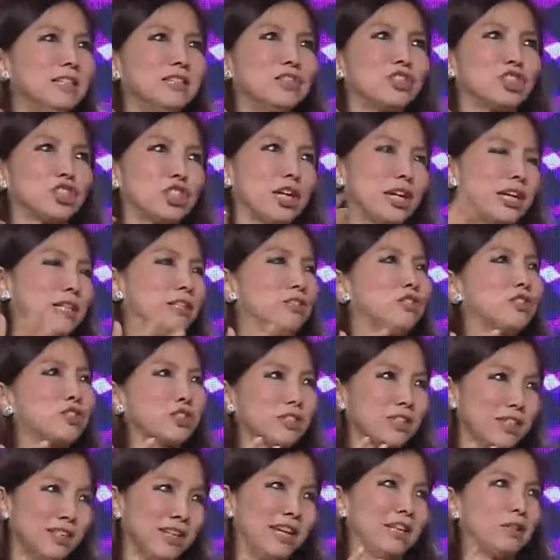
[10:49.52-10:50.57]

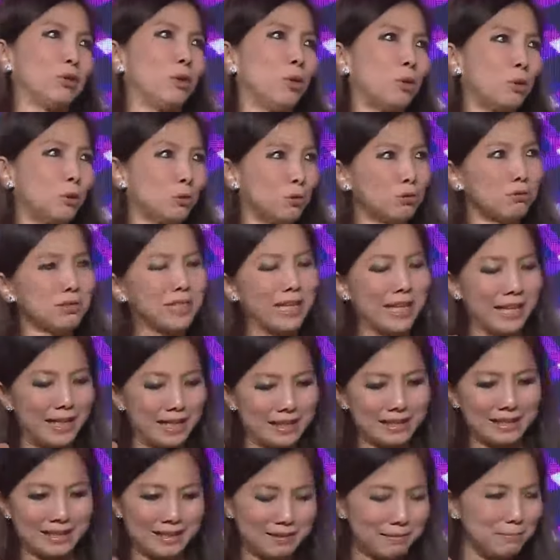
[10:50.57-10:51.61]
change an old
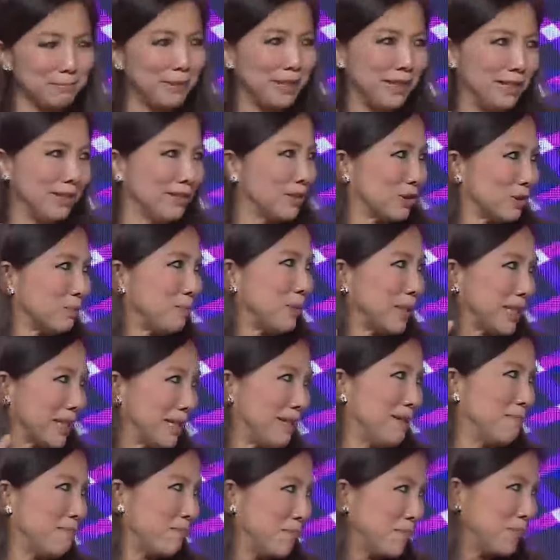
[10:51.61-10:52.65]
hag like me to
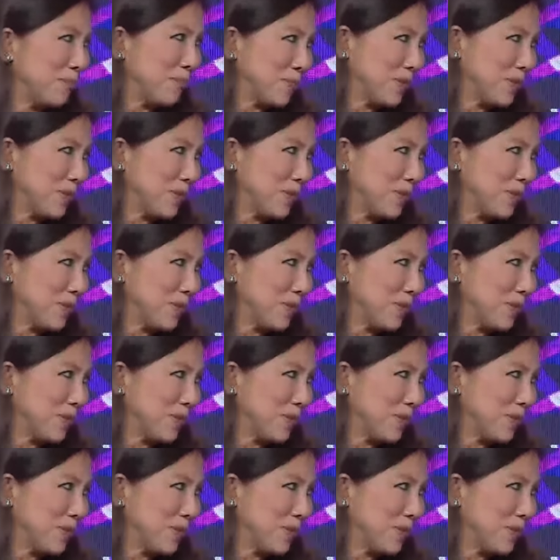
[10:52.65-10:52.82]
become,